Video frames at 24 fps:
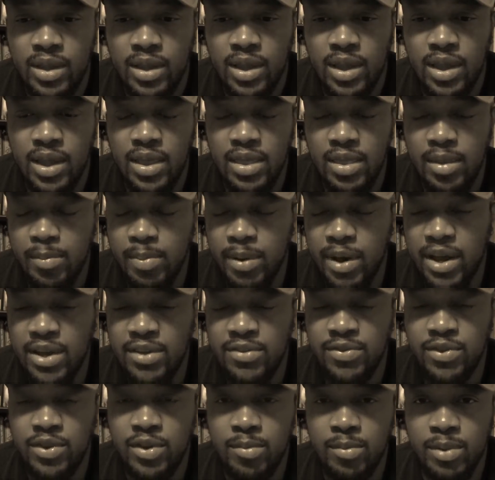in the
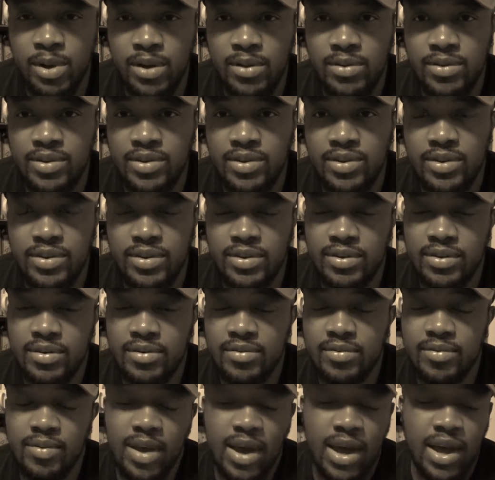past few months,
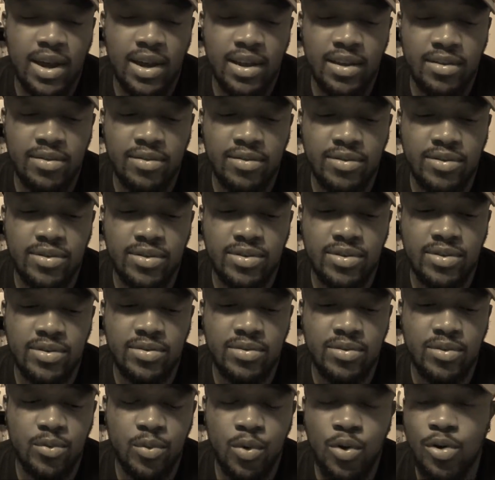and it
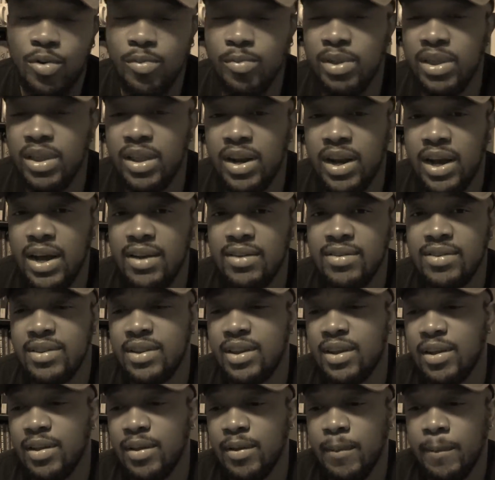won't be the last
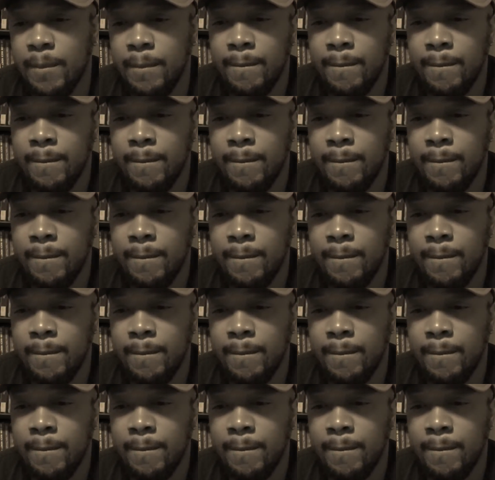time.